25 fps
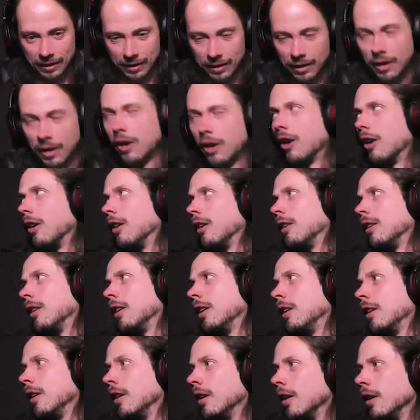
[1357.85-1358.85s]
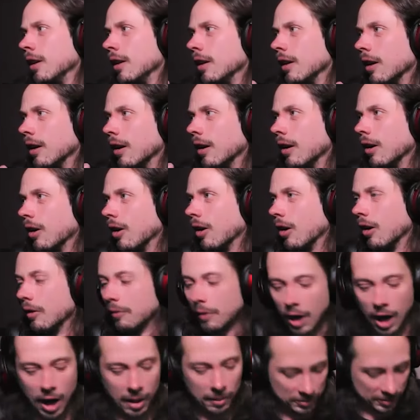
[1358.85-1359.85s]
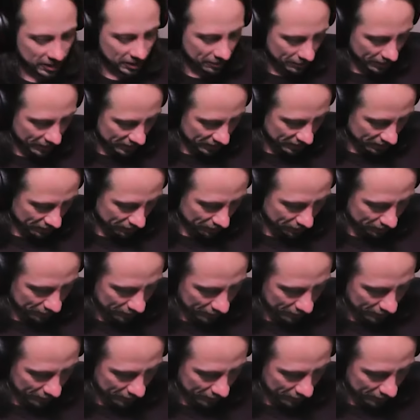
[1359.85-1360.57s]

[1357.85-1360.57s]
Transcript: are of optimism,